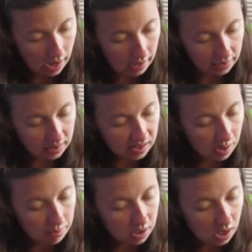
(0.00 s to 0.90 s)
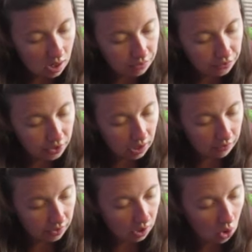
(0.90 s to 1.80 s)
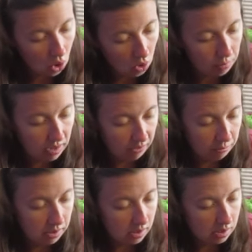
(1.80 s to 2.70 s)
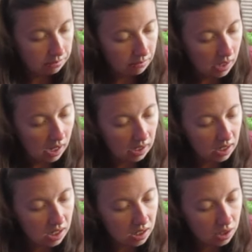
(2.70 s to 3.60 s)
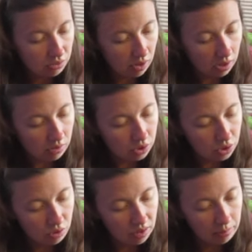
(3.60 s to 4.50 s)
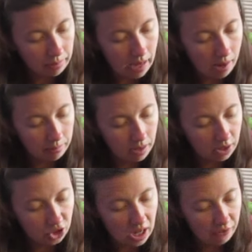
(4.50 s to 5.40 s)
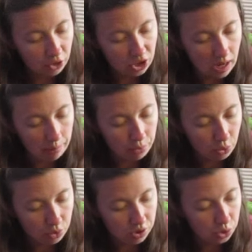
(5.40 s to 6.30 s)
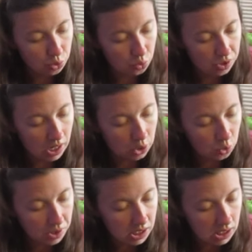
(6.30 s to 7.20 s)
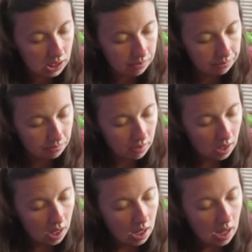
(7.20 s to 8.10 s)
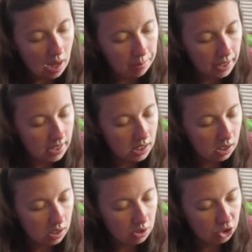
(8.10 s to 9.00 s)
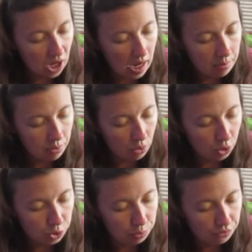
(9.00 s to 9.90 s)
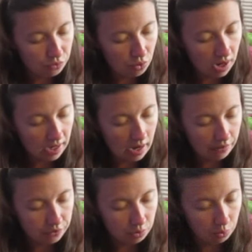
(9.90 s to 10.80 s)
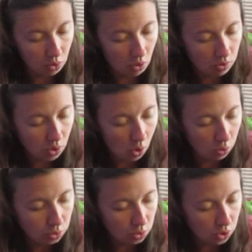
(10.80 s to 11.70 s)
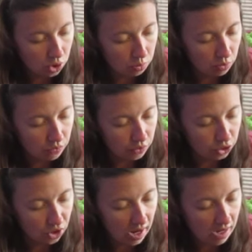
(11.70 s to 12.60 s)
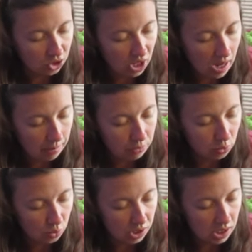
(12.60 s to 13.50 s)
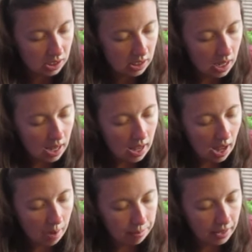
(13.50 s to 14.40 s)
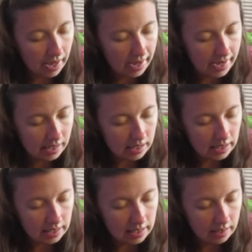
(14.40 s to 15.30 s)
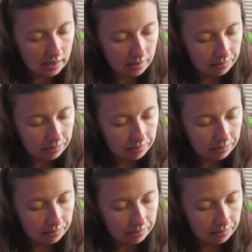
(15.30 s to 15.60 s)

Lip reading: and the summer's unforgiving hot pavements. A great year-round soothing balm and for chapped paws, toes and noses. Apply to clean dry paws before and after walks, also suitable for dry, chapped noses. Apply as needed.